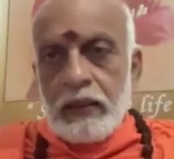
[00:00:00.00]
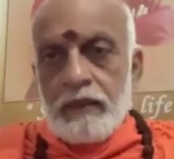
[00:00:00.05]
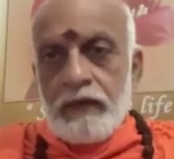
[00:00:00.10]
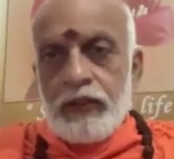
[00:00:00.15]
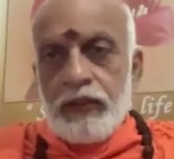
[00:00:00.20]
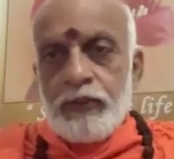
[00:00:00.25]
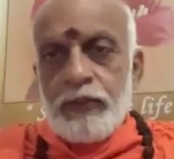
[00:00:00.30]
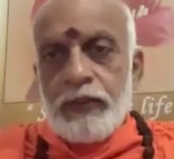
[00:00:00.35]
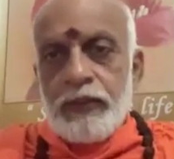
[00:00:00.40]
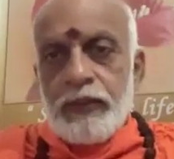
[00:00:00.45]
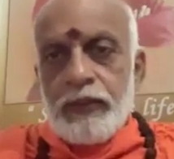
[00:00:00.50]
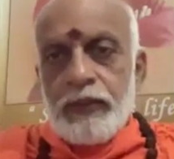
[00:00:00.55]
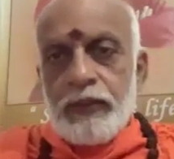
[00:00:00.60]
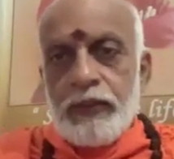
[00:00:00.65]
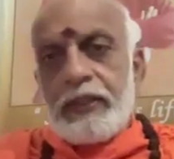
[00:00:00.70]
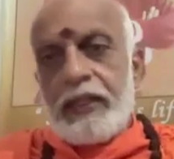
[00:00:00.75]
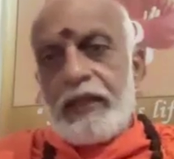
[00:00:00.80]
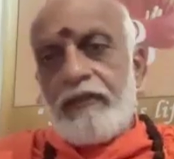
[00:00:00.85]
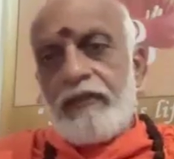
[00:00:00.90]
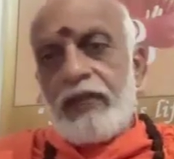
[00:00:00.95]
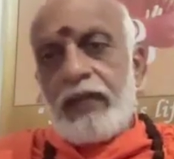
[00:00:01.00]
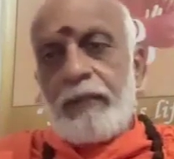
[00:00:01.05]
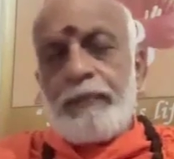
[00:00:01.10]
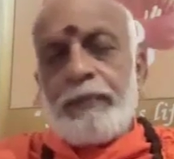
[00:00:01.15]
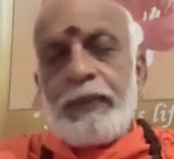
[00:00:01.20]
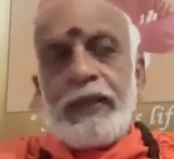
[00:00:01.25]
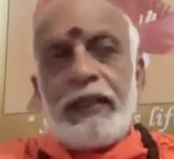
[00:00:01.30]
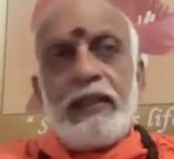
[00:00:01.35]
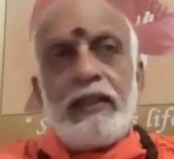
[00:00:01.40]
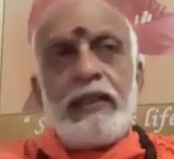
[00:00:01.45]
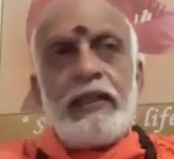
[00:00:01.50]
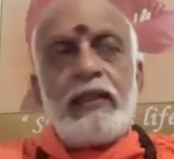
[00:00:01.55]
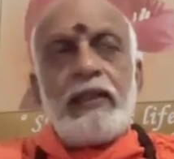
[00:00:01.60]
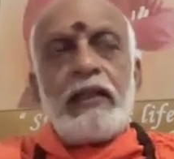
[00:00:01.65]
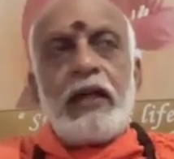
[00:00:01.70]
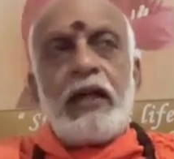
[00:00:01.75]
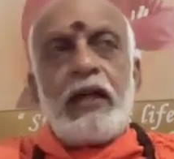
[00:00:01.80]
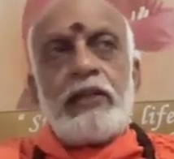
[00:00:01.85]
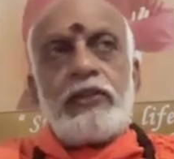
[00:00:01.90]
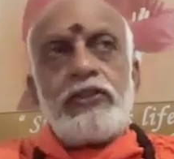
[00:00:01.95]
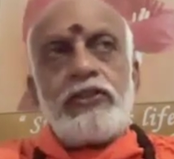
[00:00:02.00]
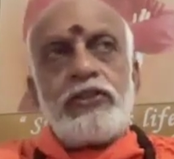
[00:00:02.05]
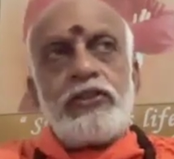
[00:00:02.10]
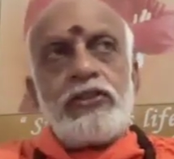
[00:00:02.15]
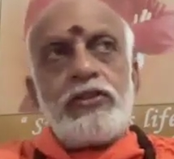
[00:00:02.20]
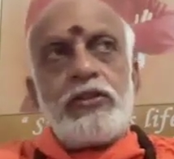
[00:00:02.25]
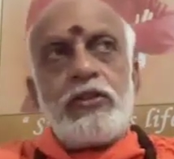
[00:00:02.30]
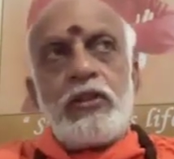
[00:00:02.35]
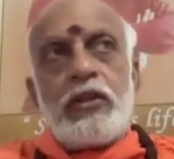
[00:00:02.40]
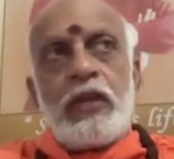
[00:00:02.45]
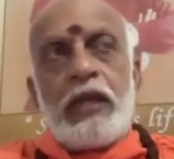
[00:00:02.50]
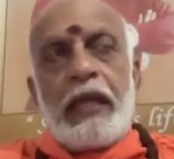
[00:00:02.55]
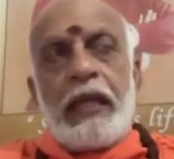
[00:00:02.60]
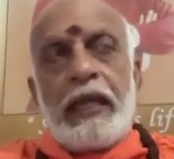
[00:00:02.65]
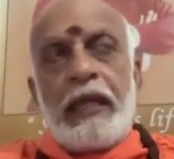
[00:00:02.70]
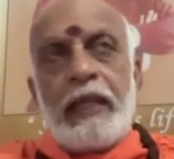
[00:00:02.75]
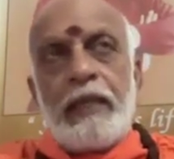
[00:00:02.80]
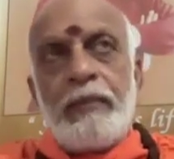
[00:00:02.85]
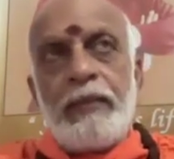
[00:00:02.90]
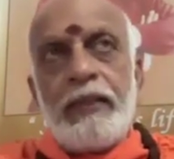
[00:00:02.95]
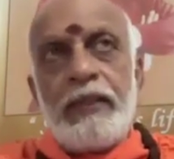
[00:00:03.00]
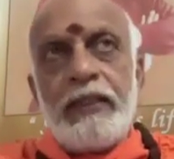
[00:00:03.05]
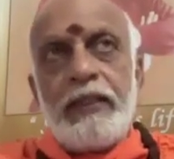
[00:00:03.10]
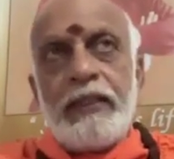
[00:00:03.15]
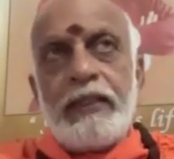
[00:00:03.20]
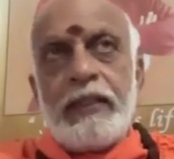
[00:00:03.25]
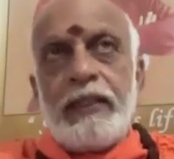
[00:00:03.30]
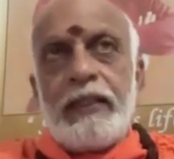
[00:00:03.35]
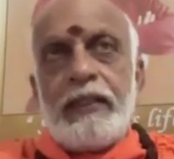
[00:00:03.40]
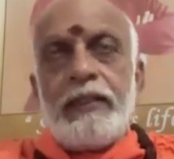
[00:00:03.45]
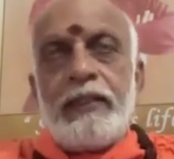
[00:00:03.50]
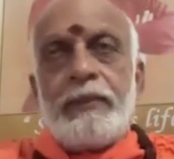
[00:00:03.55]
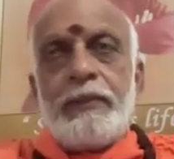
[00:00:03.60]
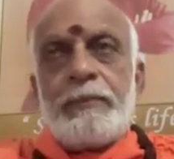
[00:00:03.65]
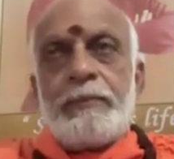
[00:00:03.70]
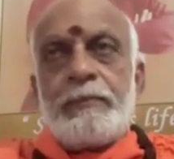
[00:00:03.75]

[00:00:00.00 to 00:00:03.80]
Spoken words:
which means developing an ability